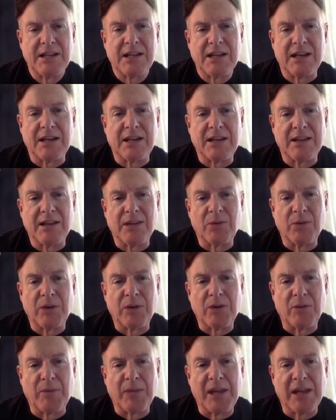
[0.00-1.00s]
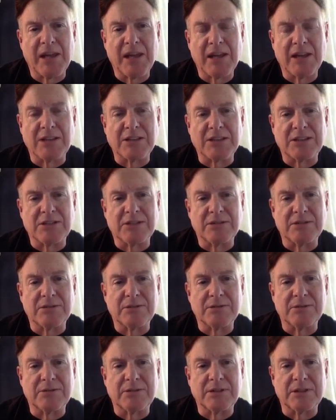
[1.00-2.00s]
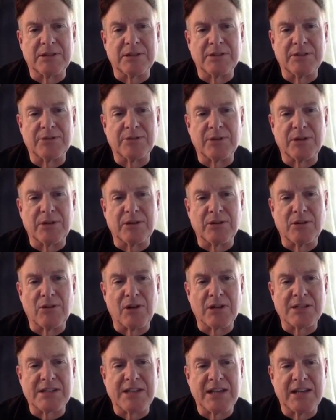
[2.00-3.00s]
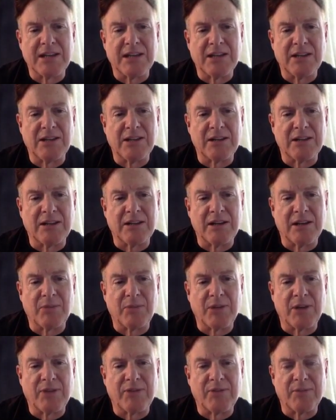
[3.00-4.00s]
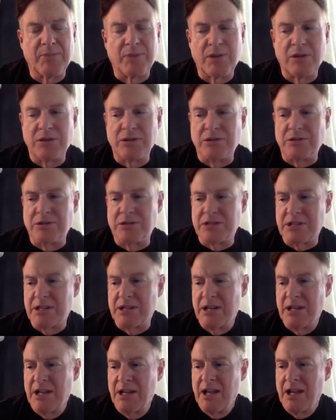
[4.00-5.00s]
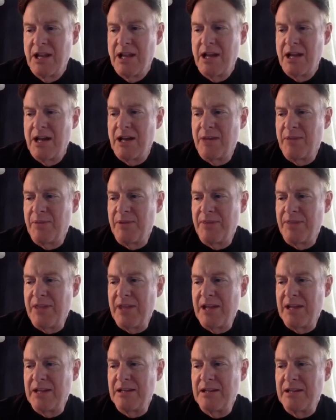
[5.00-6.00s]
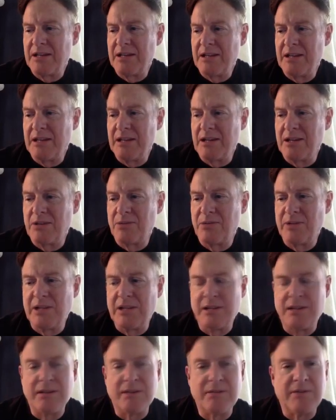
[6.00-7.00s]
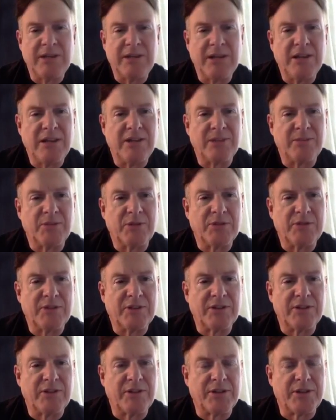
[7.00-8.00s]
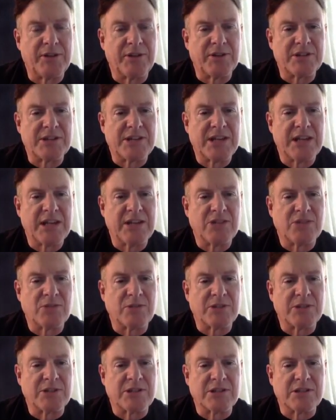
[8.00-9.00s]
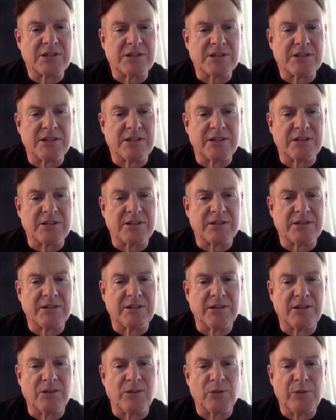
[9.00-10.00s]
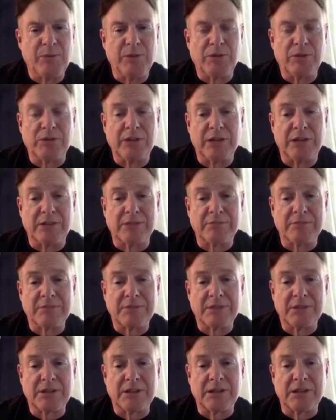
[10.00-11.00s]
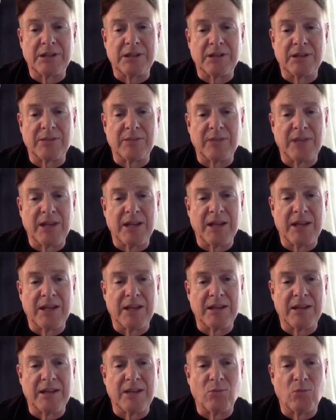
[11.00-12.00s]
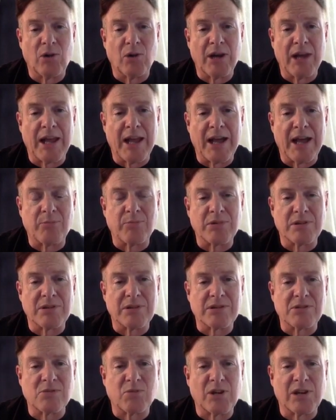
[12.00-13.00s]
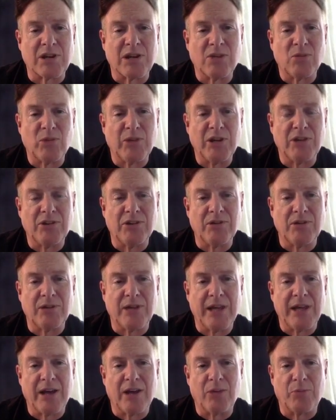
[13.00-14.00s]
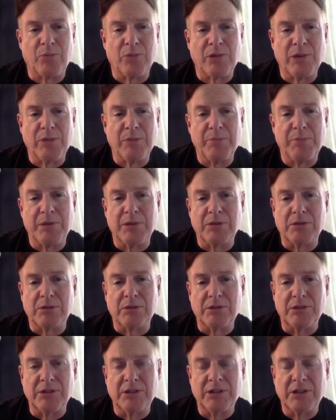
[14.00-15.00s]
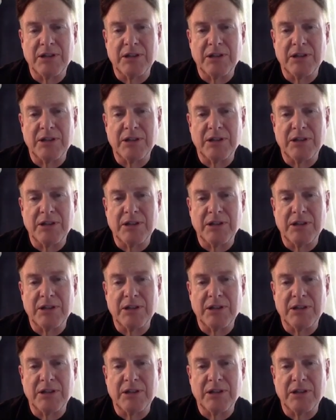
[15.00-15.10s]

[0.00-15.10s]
that we are making to our longstanding nonprofit partners. But then, you know, we need to move into the third stage, which is the, you know, rebuilding and what happens, what can we do to help rebuild